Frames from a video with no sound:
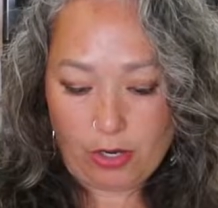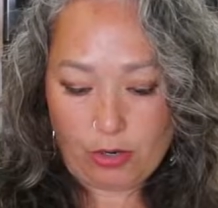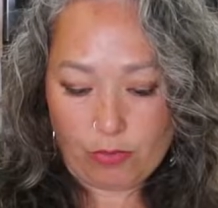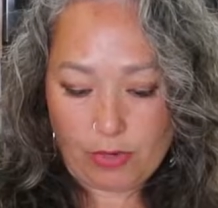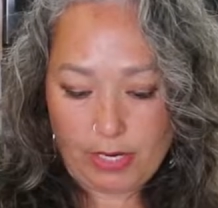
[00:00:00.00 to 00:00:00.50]
a
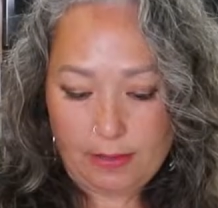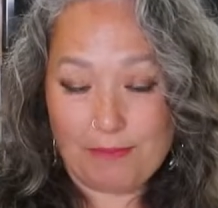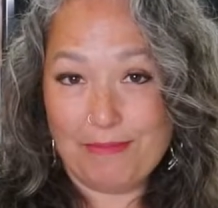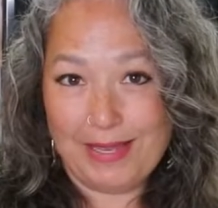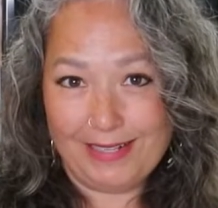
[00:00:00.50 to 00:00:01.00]
great
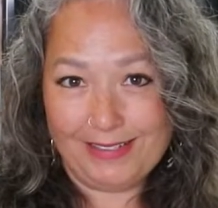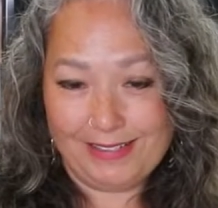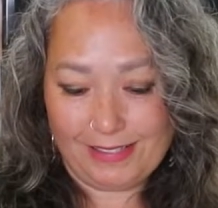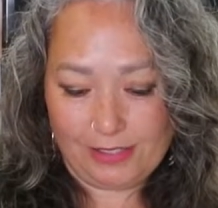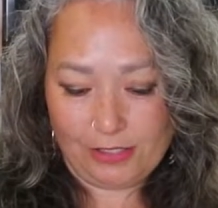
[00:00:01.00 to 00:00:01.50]

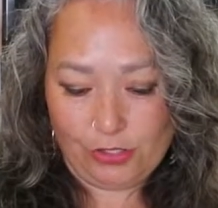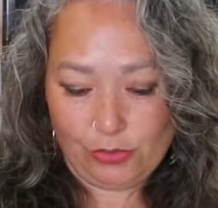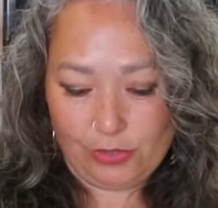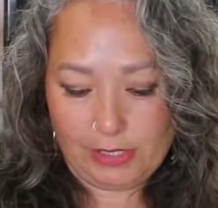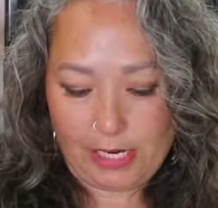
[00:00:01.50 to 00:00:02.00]
mix to
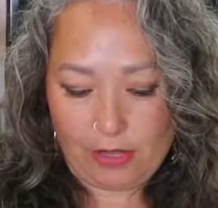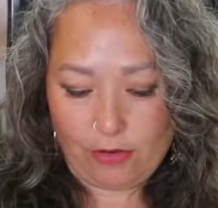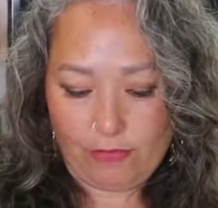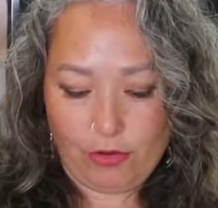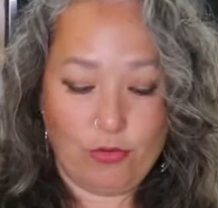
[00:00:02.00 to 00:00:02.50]
use
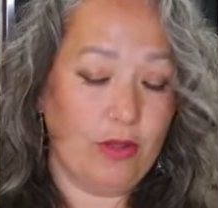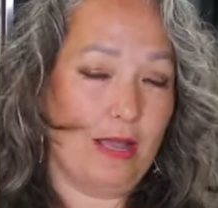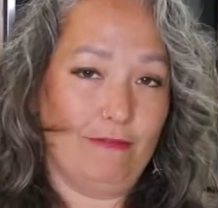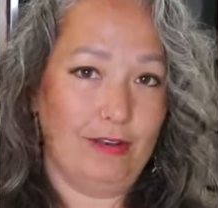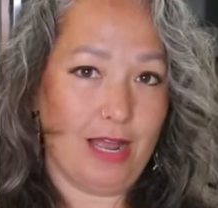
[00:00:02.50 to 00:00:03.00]
together. If you
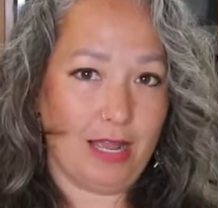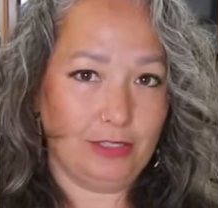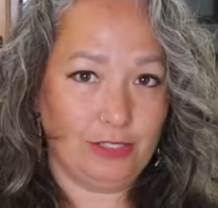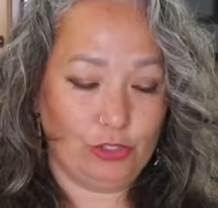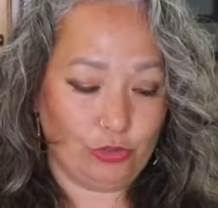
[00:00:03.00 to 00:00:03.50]
have
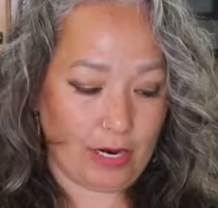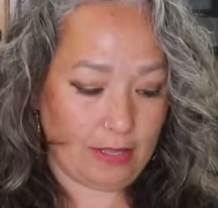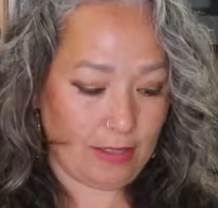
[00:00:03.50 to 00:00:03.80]
not tried